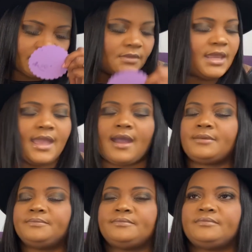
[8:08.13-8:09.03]
yeah,
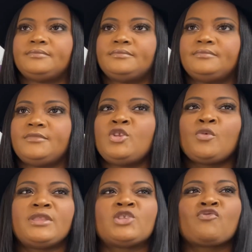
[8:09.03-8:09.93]
you know
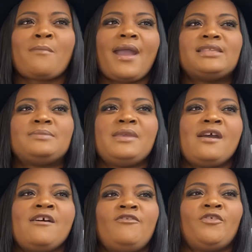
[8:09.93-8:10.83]
what this reminds me
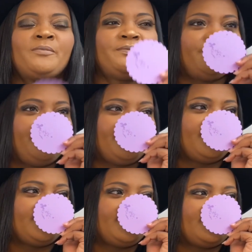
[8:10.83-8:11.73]
of?
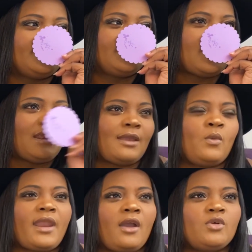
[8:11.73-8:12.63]
Like
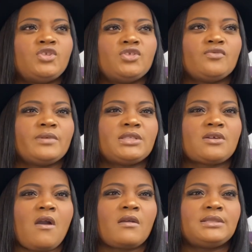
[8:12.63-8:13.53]
when I go to the
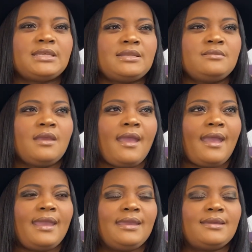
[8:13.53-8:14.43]
Ritz-Carlton
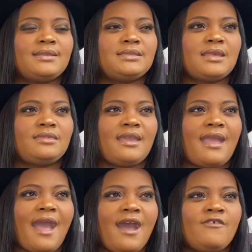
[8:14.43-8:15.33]
and they
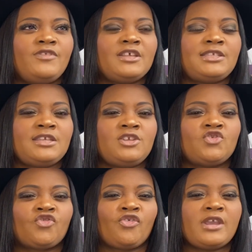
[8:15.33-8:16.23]
have the tea
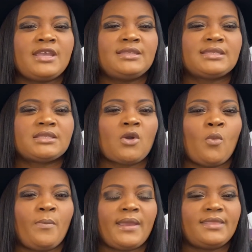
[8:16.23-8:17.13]
tree
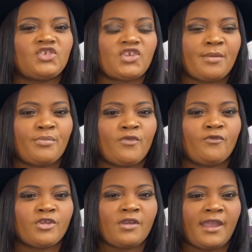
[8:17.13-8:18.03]
soap and the shampoo
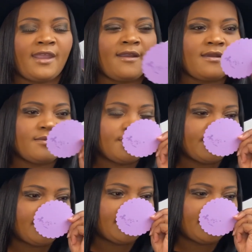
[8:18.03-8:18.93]
for your hair.
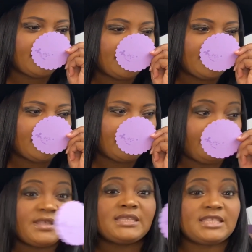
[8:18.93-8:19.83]

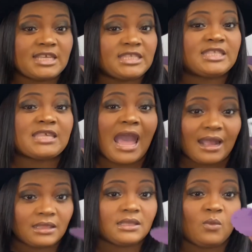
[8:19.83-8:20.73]
This is
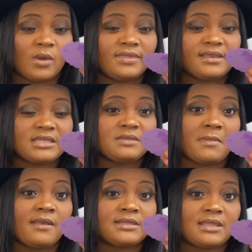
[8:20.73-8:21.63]
exactly what this
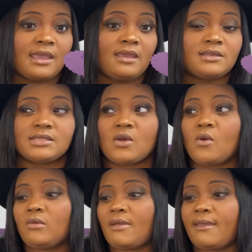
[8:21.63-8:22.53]
smells like. So
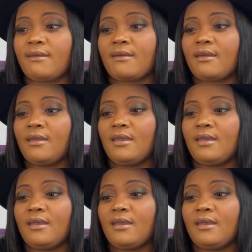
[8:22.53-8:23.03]
like,